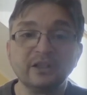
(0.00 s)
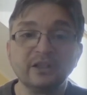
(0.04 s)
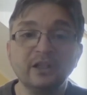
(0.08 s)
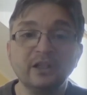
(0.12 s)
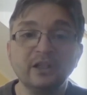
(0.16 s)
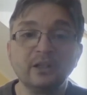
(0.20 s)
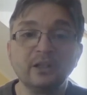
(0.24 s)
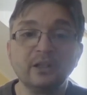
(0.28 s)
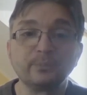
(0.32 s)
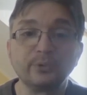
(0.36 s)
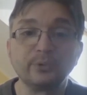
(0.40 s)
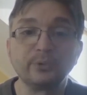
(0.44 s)

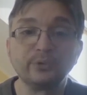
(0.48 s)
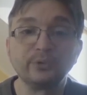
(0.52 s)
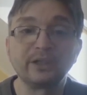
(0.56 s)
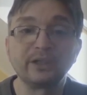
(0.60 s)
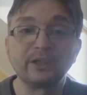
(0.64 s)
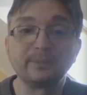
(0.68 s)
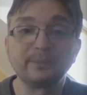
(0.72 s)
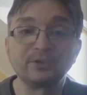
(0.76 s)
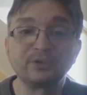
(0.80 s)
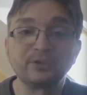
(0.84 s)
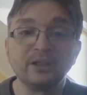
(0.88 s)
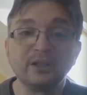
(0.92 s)

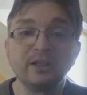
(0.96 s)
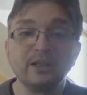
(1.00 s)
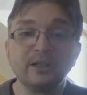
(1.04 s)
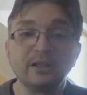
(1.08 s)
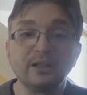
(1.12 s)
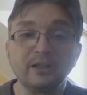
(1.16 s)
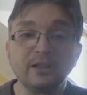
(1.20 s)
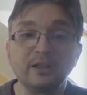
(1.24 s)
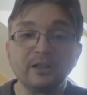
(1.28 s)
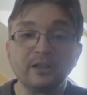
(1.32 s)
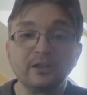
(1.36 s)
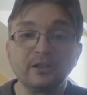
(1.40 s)
programs.
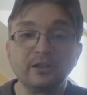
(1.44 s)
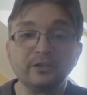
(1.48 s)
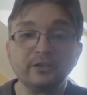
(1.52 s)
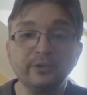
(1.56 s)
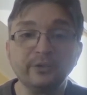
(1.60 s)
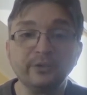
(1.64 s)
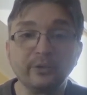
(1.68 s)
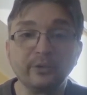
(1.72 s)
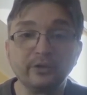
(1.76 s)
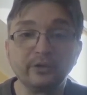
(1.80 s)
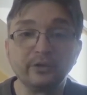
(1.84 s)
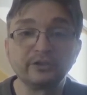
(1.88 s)
You
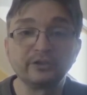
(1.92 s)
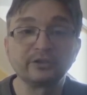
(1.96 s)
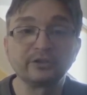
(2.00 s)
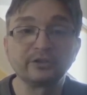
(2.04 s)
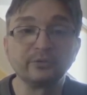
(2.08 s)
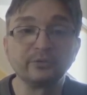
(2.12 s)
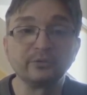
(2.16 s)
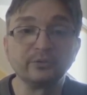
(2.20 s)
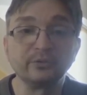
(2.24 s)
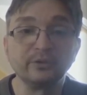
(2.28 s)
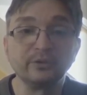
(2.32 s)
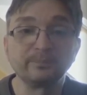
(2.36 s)

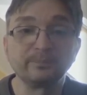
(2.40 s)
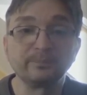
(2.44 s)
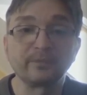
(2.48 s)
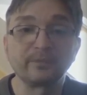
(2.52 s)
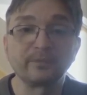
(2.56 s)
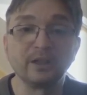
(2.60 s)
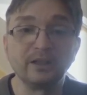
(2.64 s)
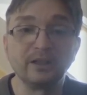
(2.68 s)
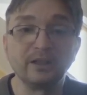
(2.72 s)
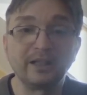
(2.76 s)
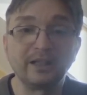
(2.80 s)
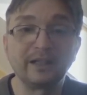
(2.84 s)
also
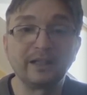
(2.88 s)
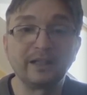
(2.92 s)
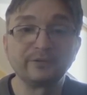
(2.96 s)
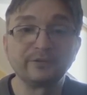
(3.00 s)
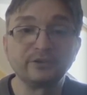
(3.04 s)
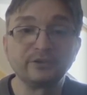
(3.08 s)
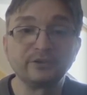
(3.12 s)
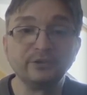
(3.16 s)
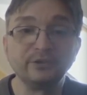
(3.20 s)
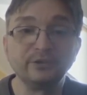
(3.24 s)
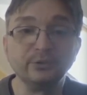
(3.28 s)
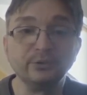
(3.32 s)
have
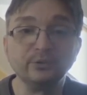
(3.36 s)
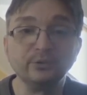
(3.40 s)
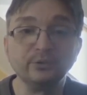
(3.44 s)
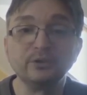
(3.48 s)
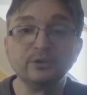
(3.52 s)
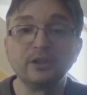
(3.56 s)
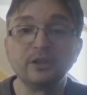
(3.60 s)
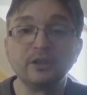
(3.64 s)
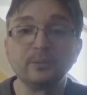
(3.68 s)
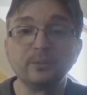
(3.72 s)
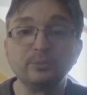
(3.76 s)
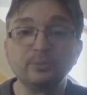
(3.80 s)
to
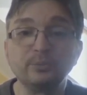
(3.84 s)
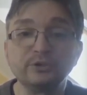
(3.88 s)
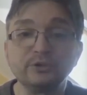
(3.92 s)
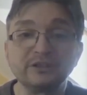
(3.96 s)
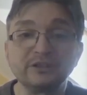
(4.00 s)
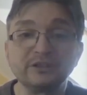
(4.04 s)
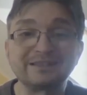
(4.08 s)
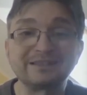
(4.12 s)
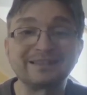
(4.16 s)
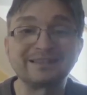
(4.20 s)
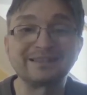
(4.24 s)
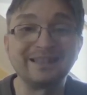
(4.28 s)
put a
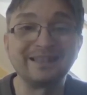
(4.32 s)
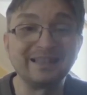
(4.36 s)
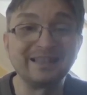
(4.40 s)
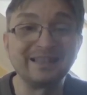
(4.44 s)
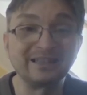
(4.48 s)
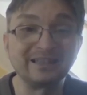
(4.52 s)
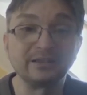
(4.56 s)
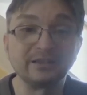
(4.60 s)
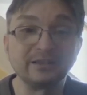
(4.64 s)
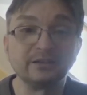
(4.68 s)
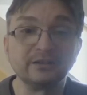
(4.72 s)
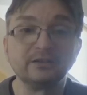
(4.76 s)
scale.
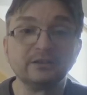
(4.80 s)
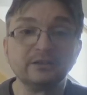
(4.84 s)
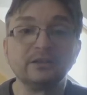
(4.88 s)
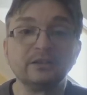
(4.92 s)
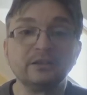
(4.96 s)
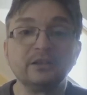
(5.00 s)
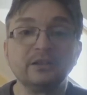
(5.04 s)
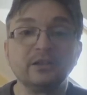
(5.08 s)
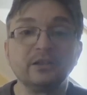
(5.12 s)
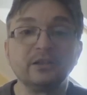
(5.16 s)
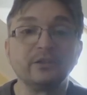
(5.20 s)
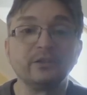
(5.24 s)

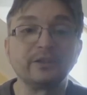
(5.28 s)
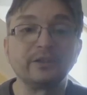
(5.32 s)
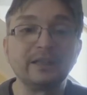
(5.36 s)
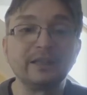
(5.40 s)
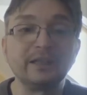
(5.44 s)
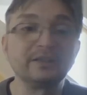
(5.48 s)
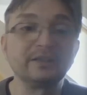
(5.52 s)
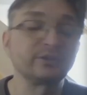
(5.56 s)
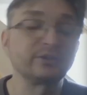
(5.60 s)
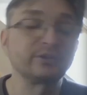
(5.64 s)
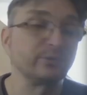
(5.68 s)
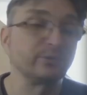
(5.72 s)
Okay,
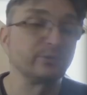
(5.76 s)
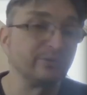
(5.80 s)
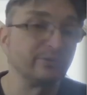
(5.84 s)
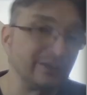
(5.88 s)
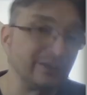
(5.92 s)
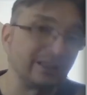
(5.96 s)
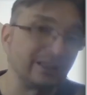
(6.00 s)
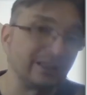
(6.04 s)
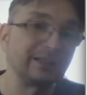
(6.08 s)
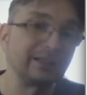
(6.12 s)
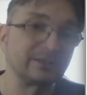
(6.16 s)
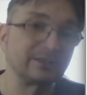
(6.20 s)
so the
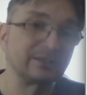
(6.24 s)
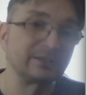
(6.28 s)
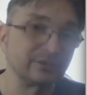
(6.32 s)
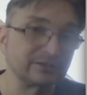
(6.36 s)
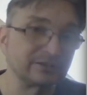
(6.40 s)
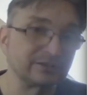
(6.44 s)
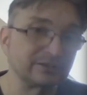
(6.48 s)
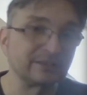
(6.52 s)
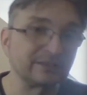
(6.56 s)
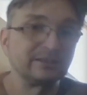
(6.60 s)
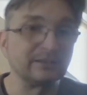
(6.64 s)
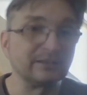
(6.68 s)

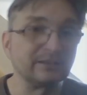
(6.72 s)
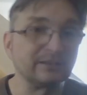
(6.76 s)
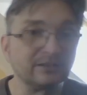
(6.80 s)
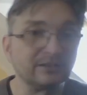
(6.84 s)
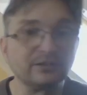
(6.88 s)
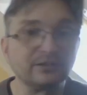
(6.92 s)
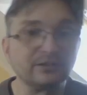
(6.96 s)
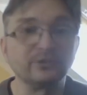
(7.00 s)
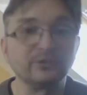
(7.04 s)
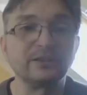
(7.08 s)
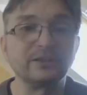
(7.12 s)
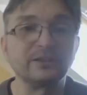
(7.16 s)
electrostatic
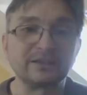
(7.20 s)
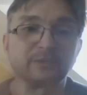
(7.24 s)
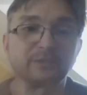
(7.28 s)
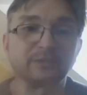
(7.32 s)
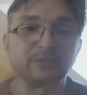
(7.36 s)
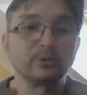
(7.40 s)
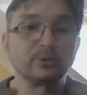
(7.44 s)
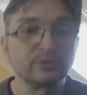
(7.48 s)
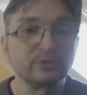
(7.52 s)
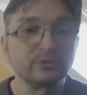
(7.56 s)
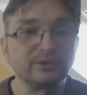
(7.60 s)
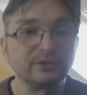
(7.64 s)
units, I won't
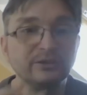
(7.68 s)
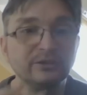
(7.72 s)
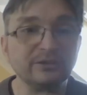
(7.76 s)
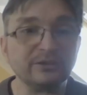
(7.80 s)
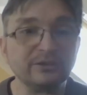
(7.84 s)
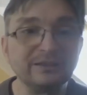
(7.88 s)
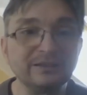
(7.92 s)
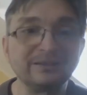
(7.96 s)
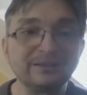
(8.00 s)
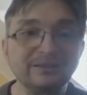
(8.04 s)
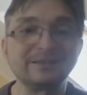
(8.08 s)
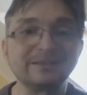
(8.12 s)
go into
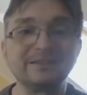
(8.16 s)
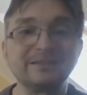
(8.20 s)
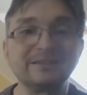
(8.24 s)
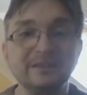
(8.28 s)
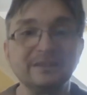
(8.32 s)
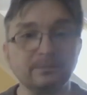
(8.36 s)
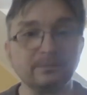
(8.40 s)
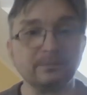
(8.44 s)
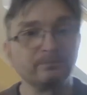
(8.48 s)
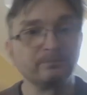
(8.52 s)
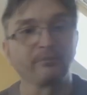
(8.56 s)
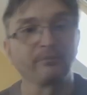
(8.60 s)
details here,
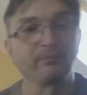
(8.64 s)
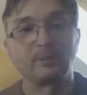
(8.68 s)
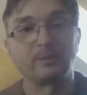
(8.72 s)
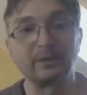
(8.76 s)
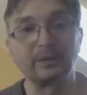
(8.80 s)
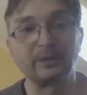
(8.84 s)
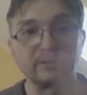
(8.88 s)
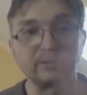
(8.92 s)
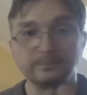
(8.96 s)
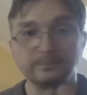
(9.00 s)
but